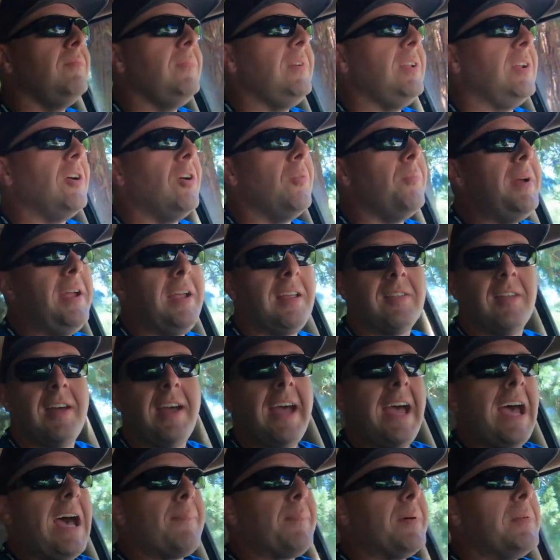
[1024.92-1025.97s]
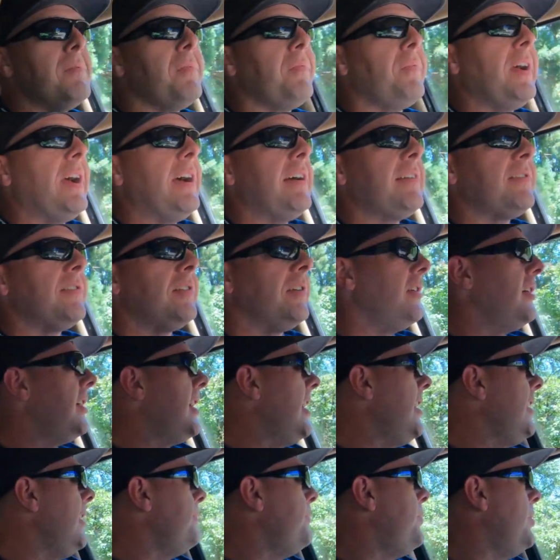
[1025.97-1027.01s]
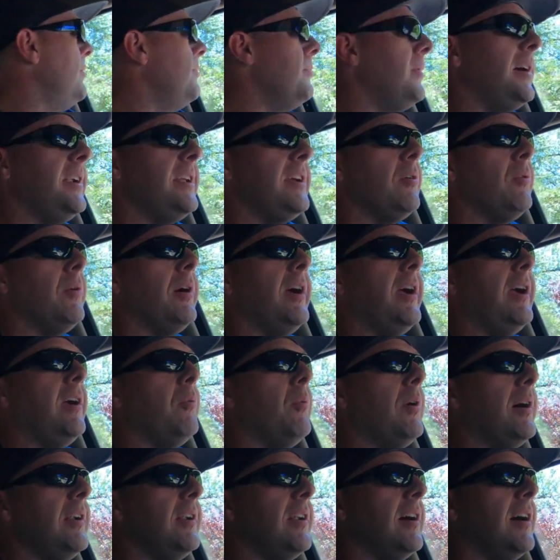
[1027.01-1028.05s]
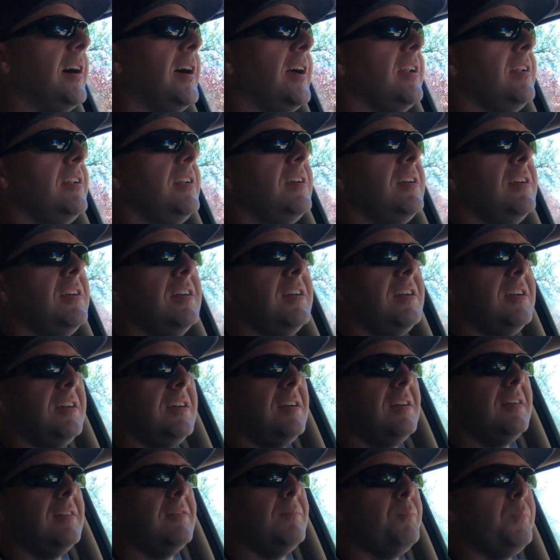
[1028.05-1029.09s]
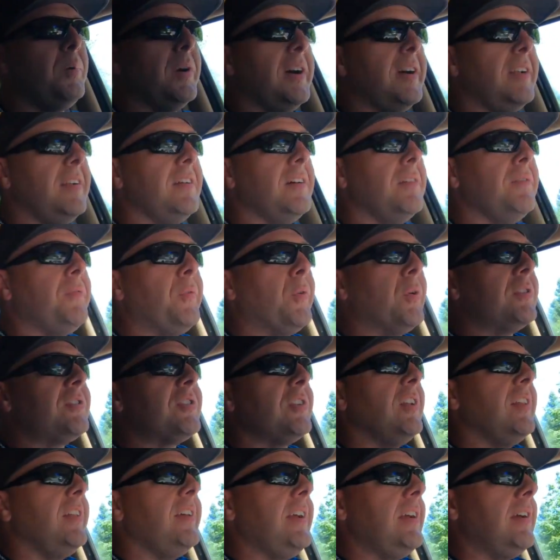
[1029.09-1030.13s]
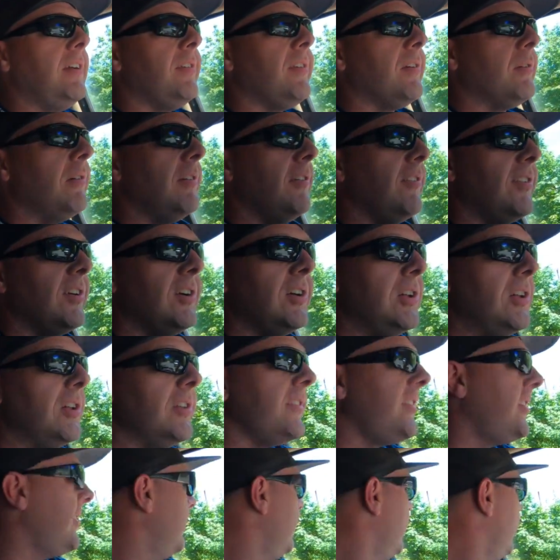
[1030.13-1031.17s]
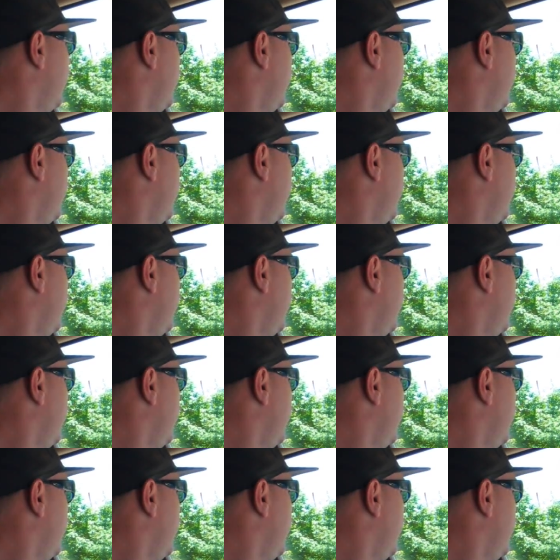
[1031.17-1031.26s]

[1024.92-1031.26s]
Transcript: you know, make that happen faster, kind of put money away and whatnot. But unfortunately, as a result,